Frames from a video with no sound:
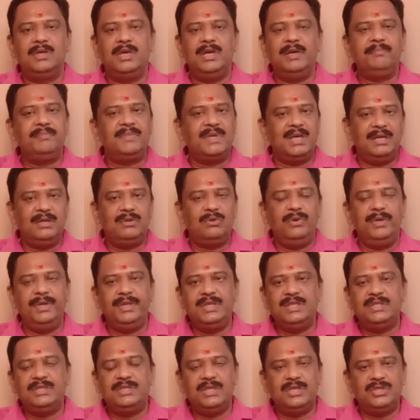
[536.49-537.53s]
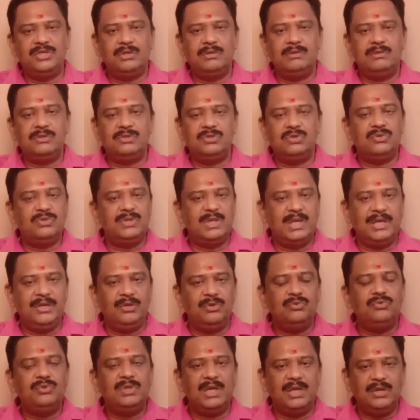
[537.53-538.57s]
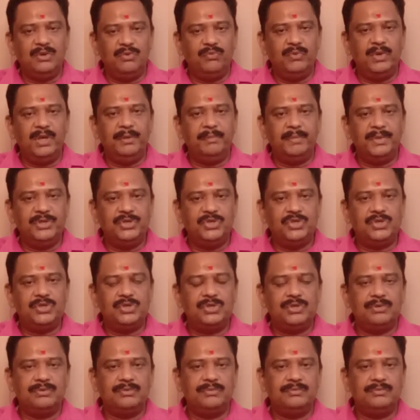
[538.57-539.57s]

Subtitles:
I'm concluding this session, so thank you very much.